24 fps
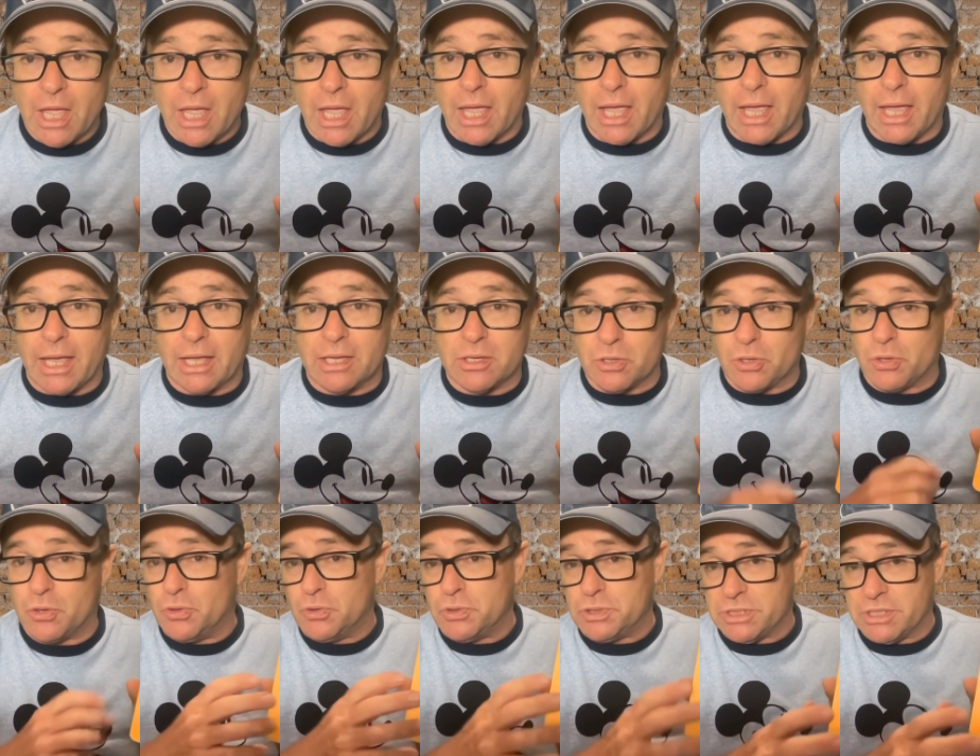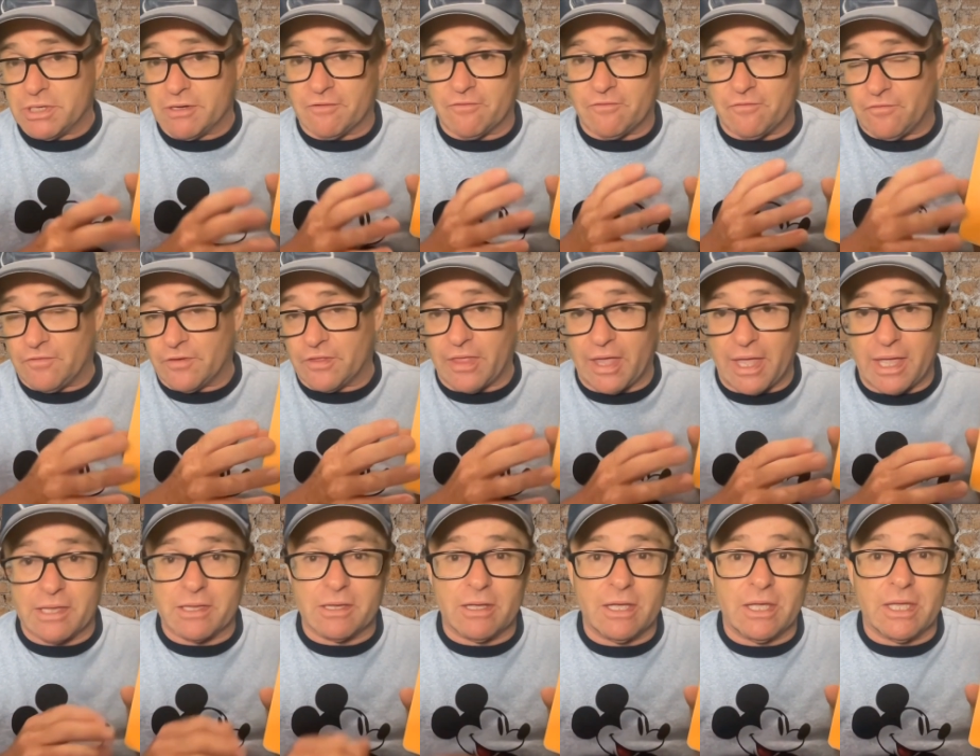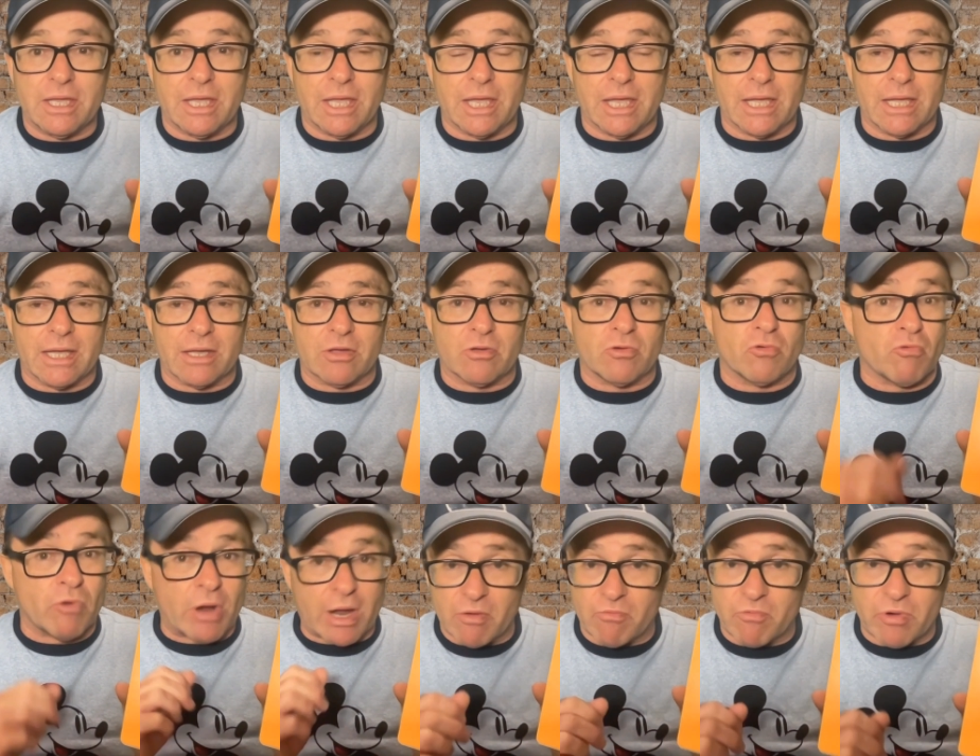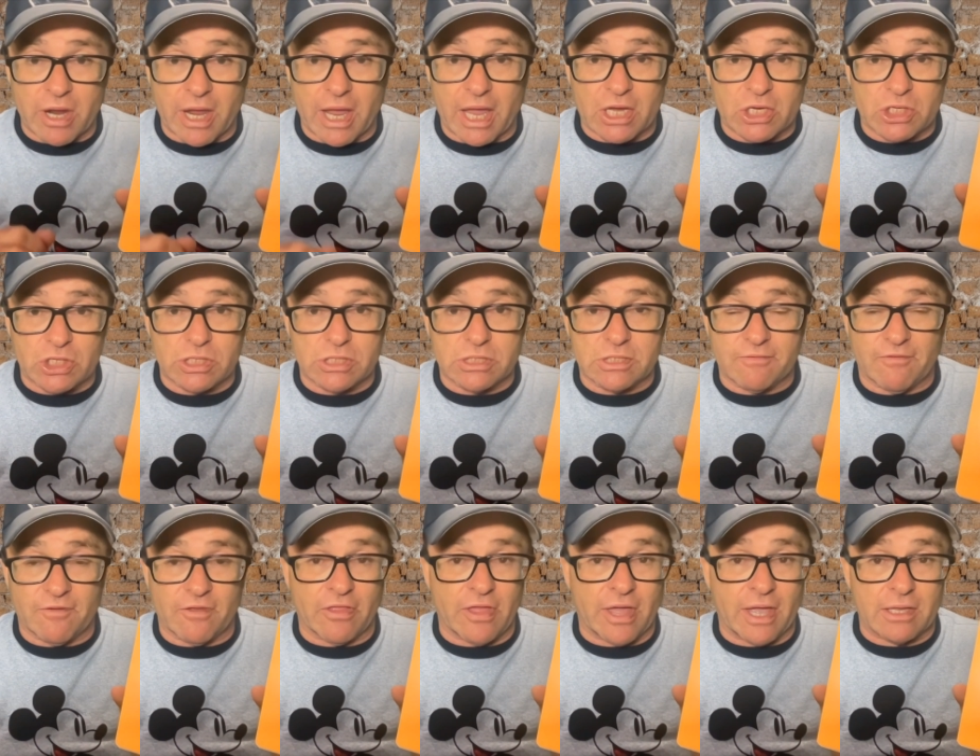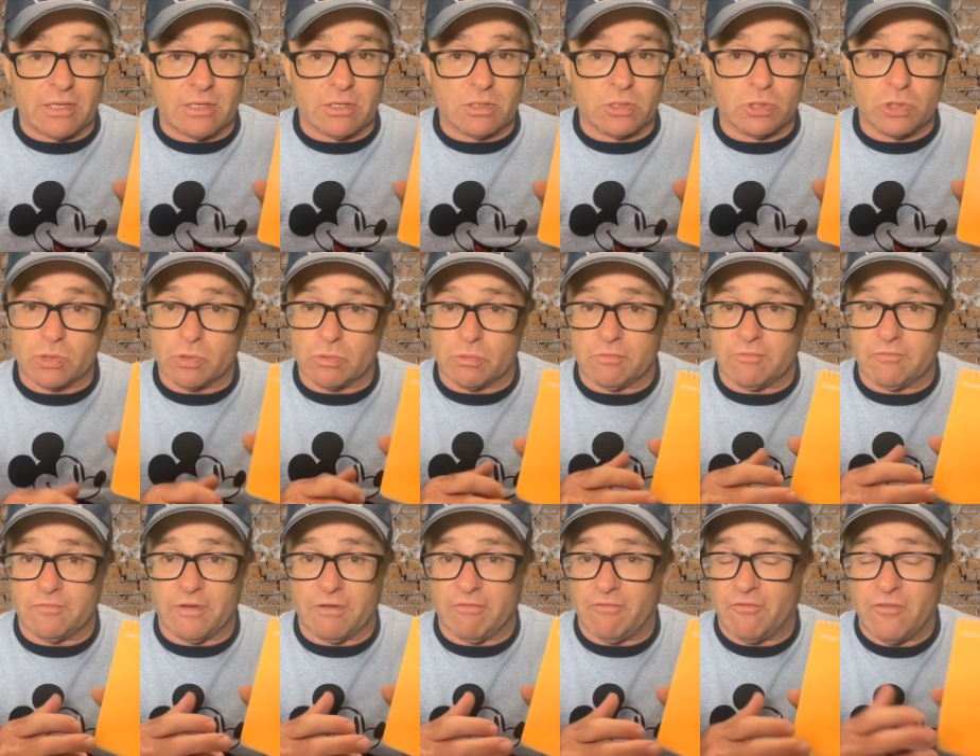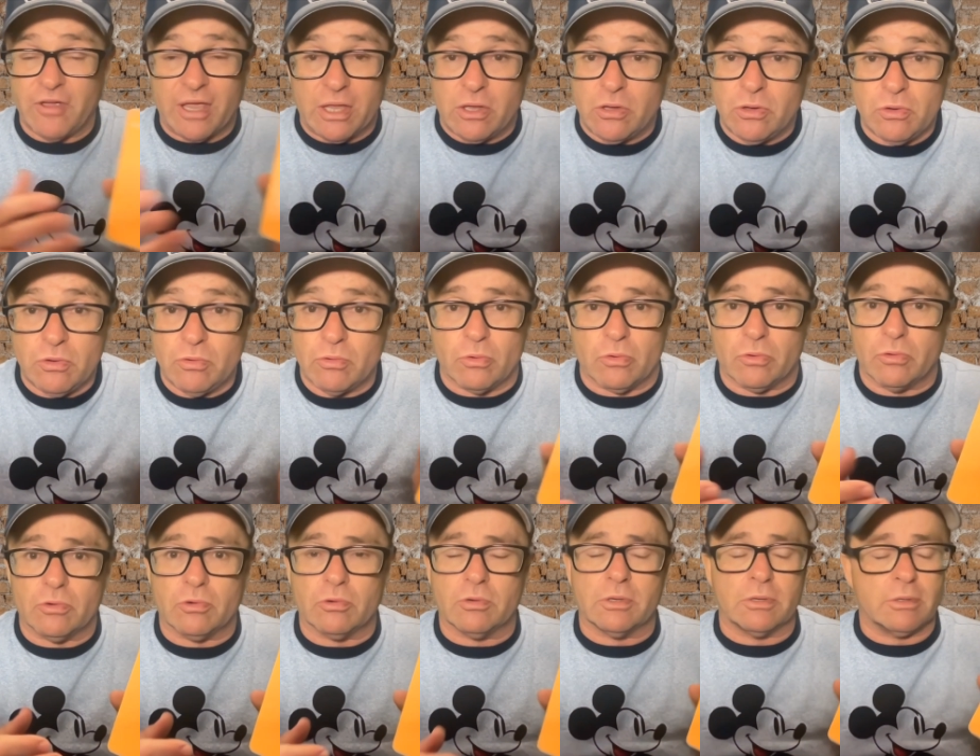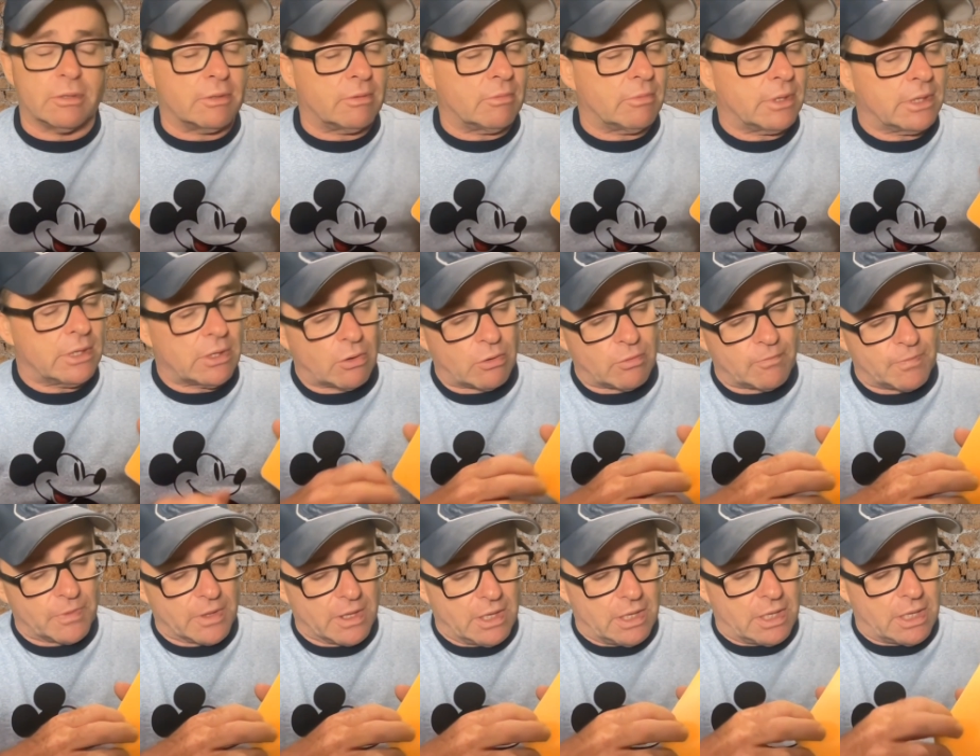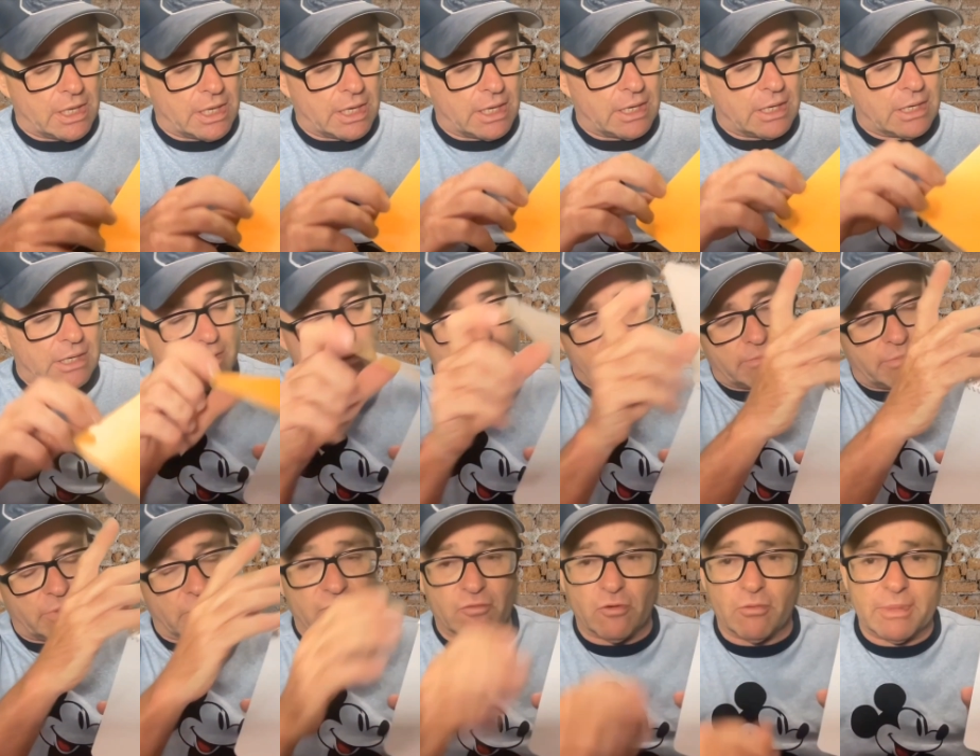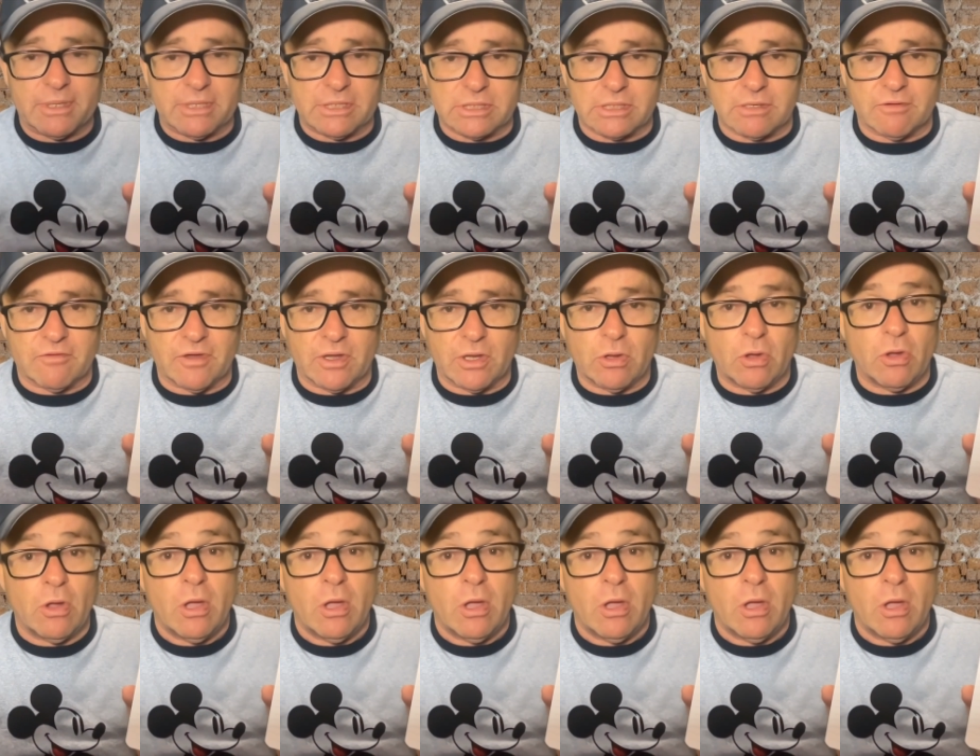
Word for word: and using it for that. Uh, great reactions for that sort of venue or you know uh, performance venue